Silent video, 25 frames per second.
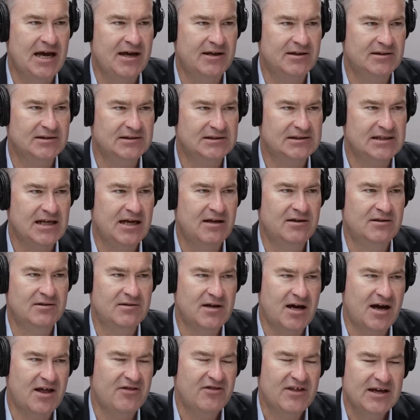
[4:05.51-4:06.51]

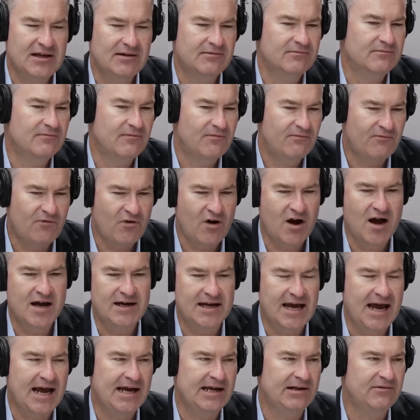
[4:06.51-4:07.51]
And I think
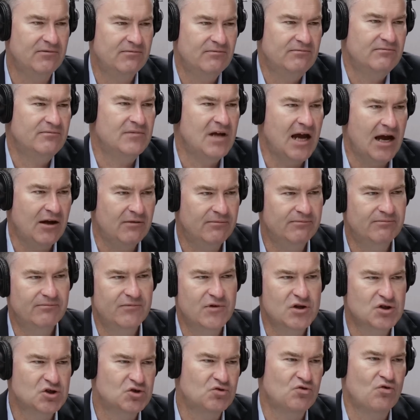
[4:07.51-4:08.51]
Friday,
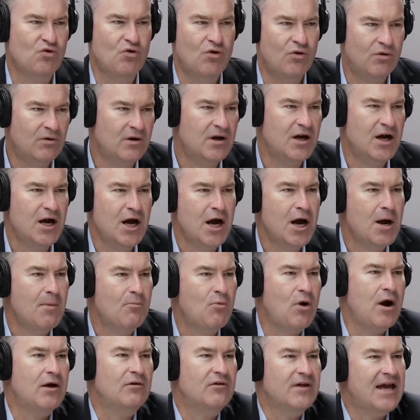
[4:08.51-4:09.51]
the straw
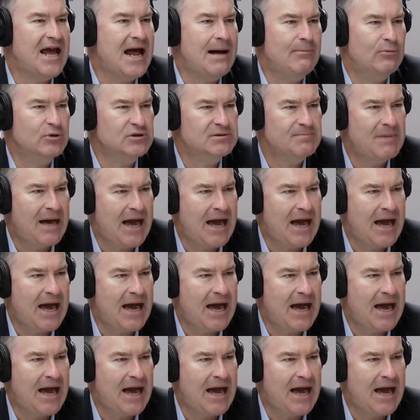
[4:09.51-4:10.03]
broke the camel's